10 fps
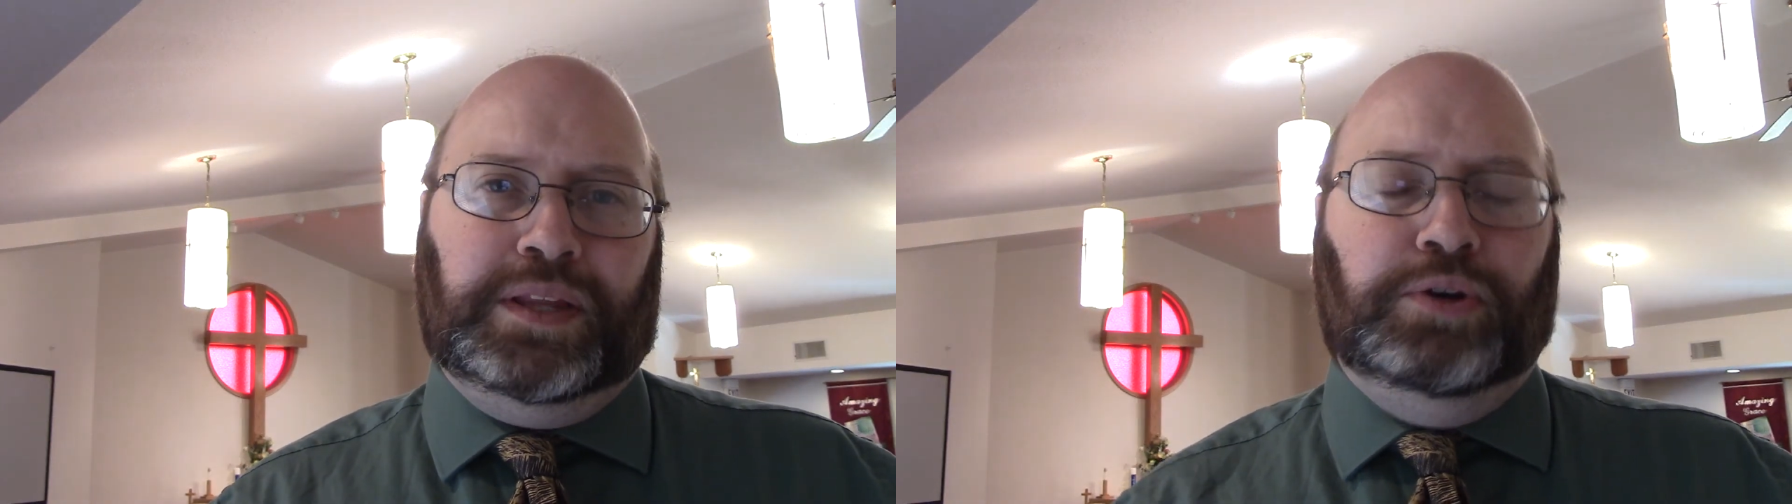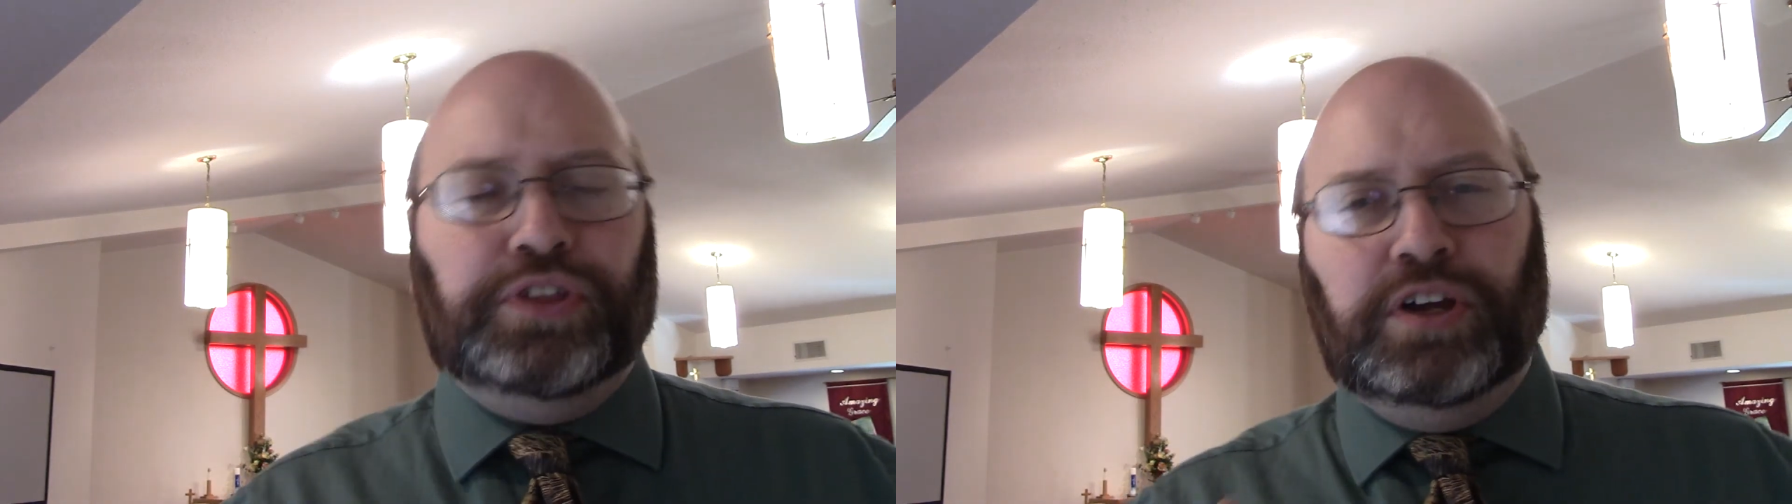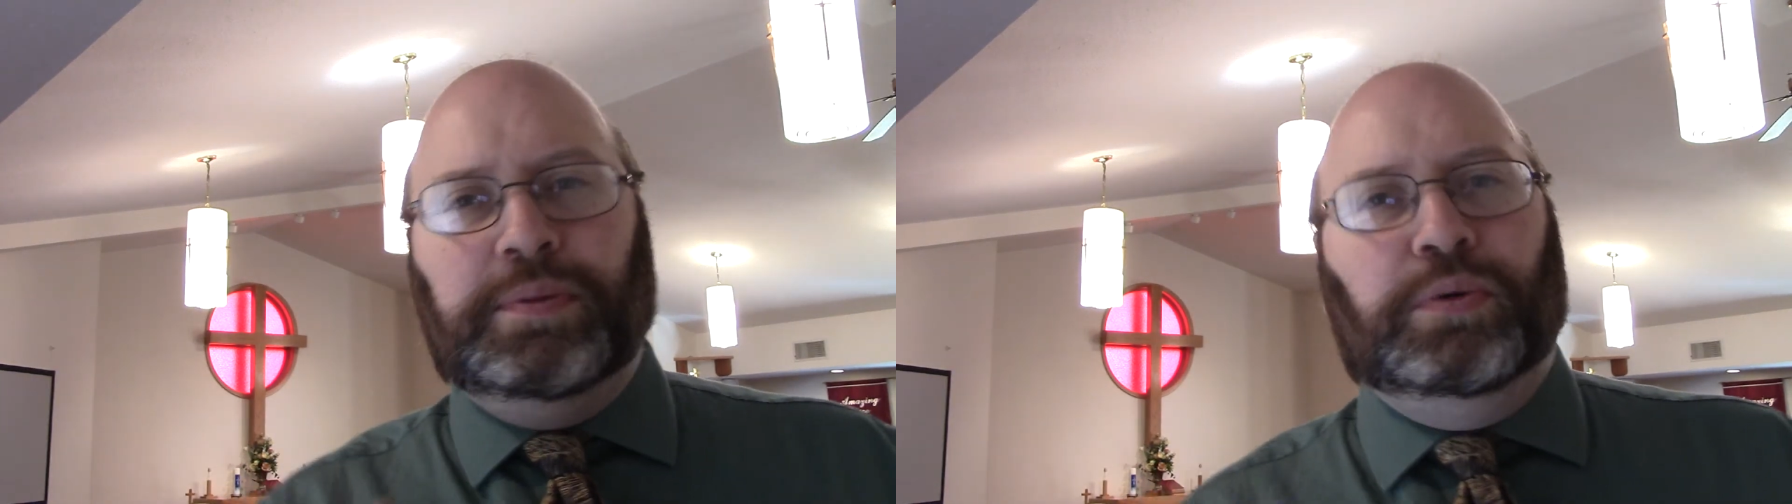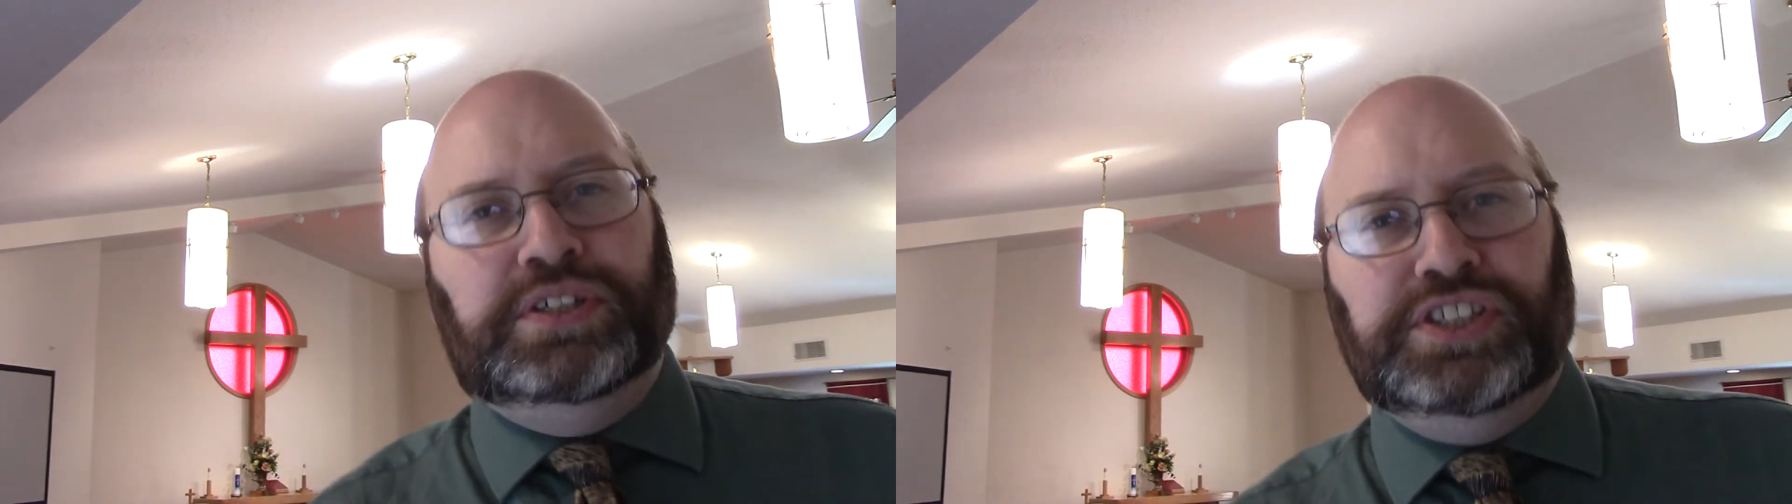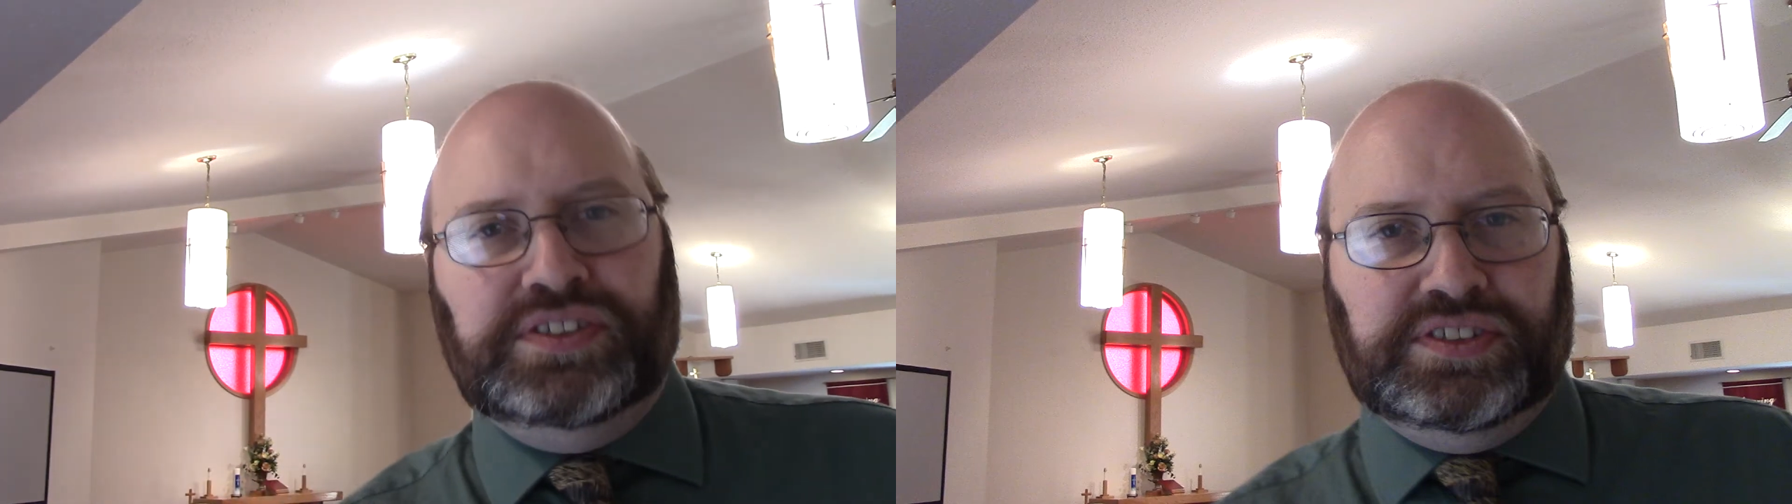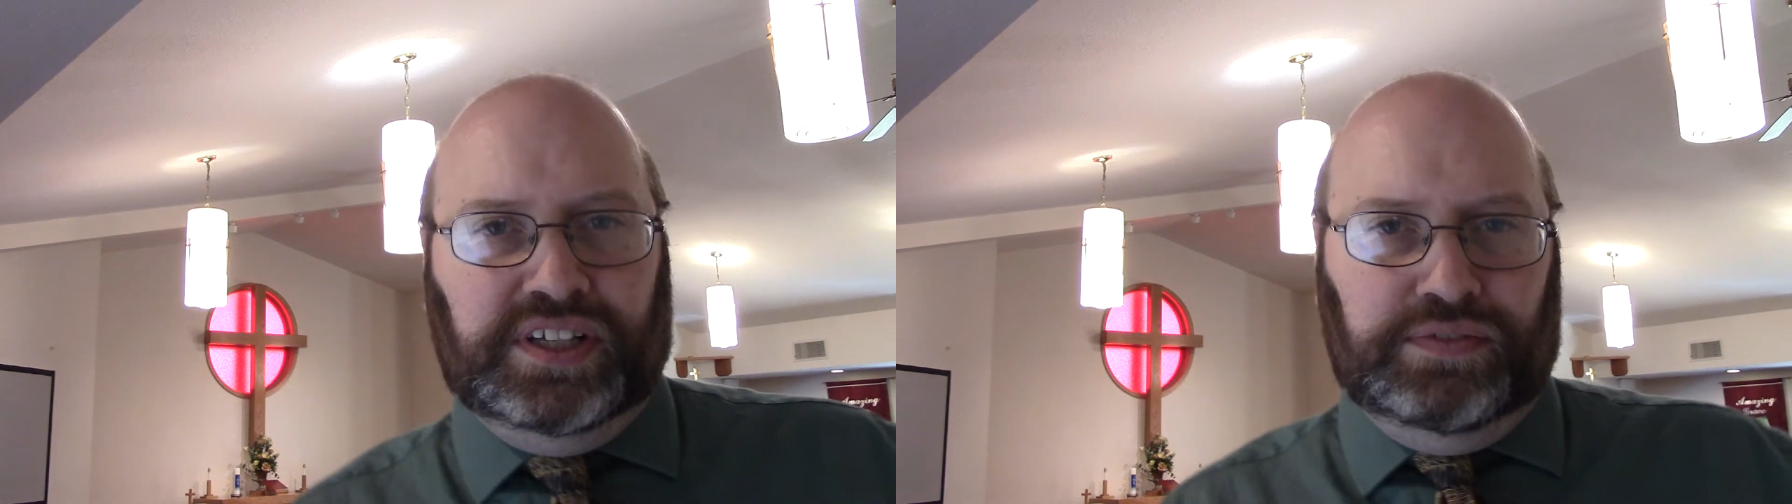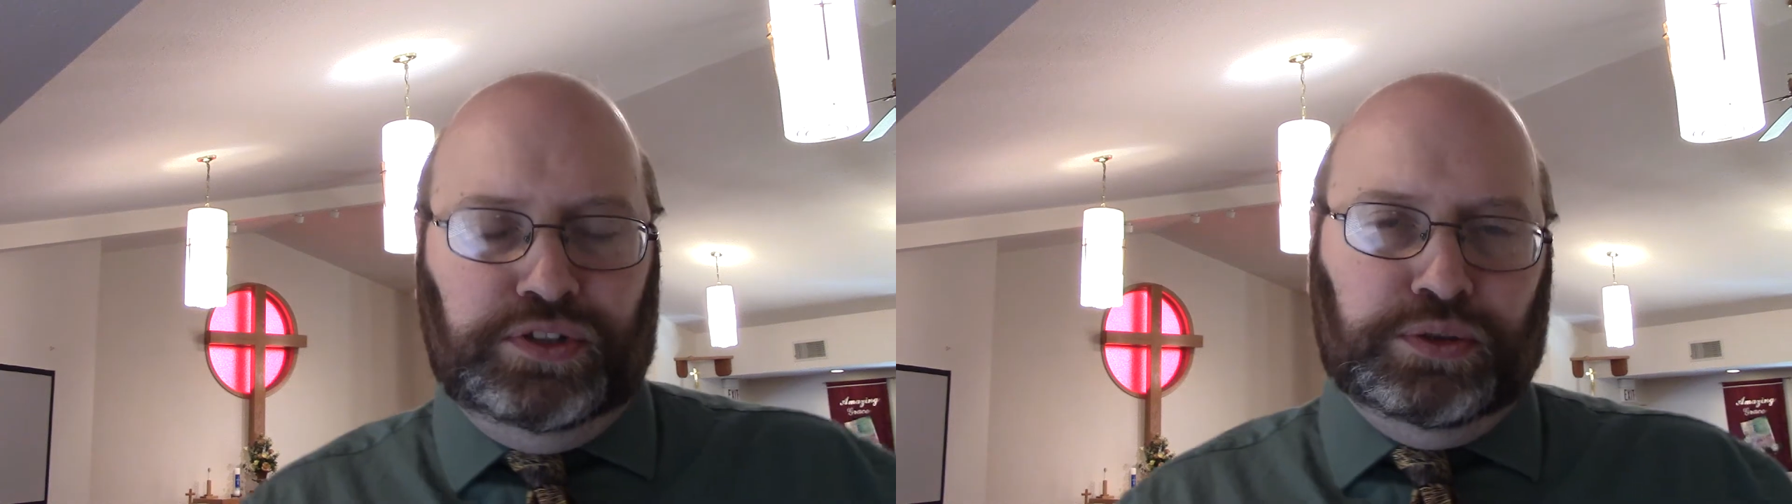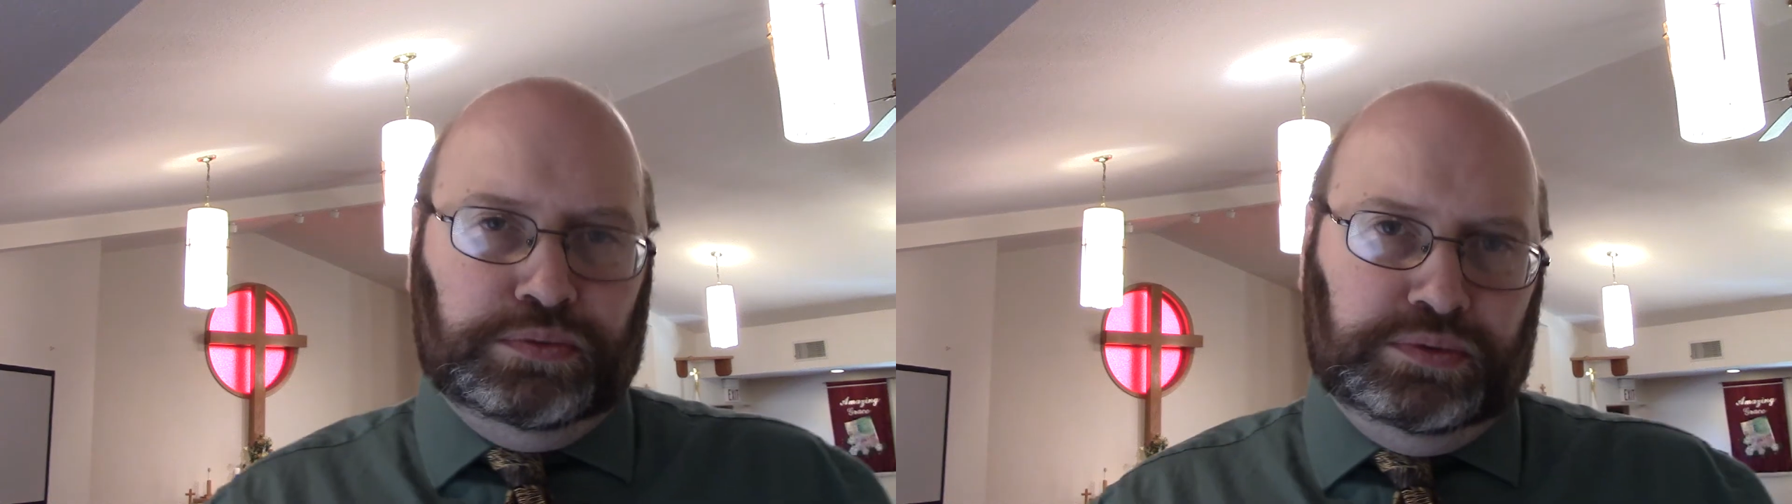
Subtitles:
Well, think about what Jesus gave you.